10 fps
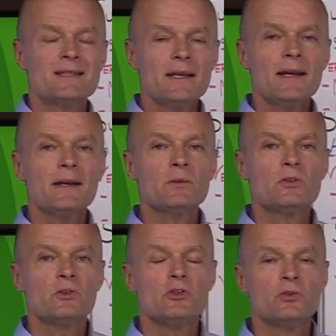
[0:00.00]
set out
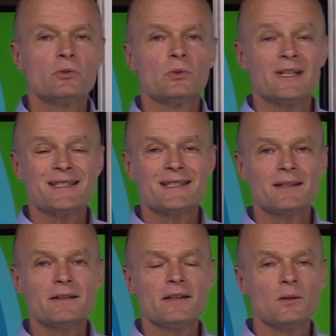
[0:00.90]
to do a
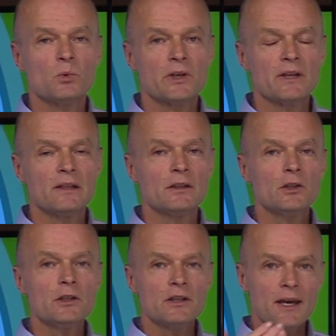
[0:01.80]
study where they
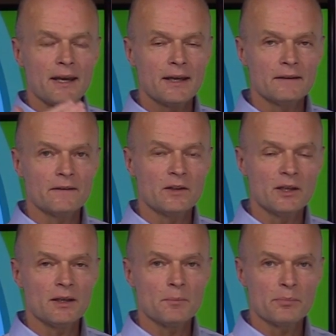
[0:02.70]
looked at
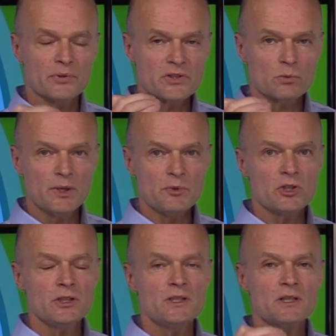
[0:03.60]
the
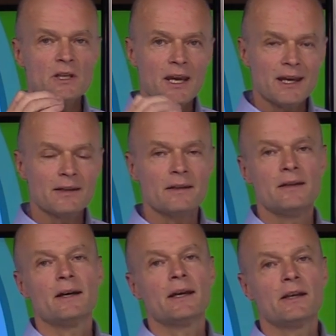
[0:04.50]
prescriptions and the
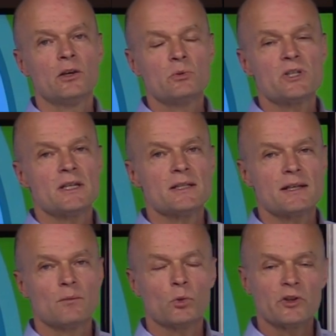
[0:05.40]
diagnoses
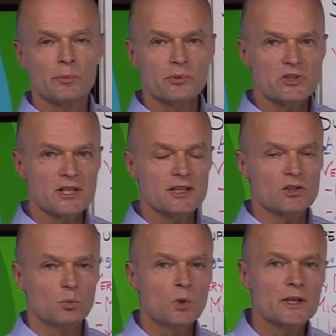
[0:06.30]
and what the
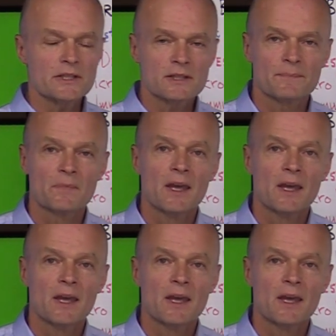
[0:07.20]
procedure was.